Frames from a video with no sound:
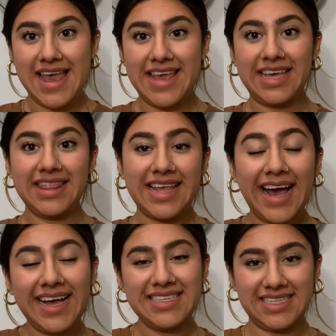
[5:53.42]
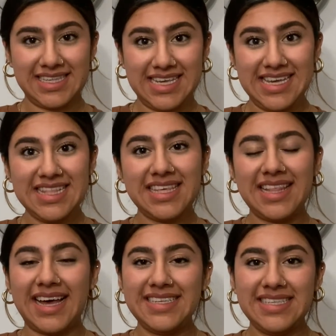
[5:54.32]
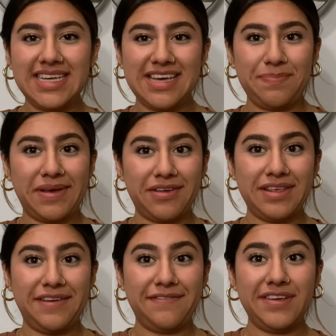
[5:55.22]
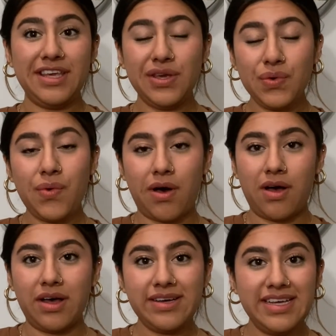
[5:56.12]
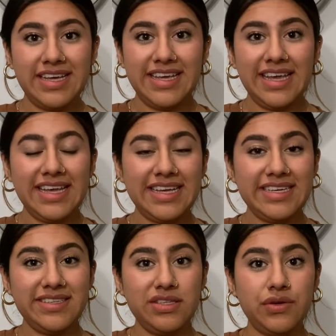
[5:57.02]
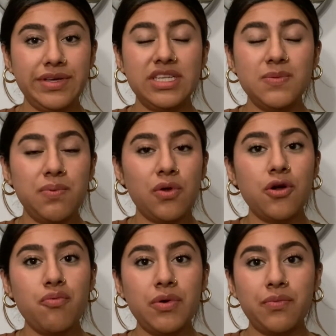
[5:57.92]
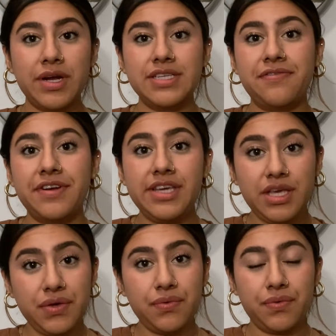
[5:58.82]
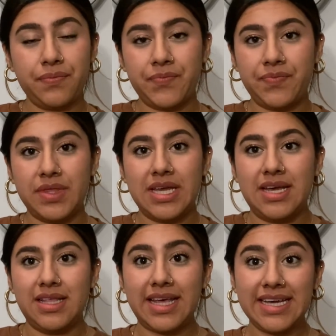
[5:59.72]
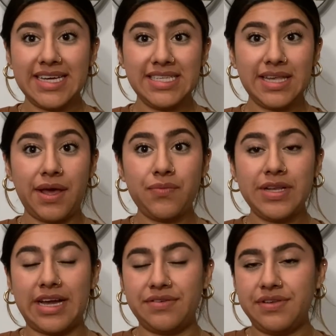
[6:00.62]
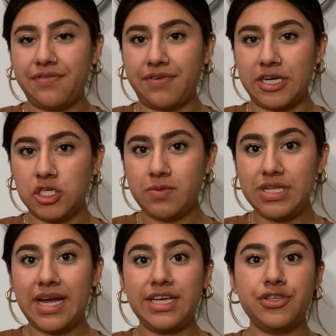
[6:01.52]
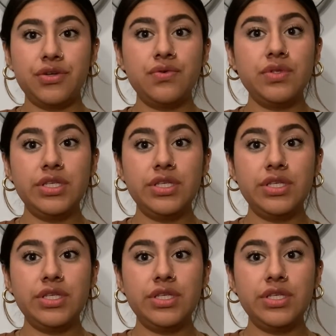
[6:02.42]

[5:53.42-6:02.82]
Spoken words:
And lastly, the last tip I'll leave you all is to explore what works for you. Like I said, when I was a freshman, I struggled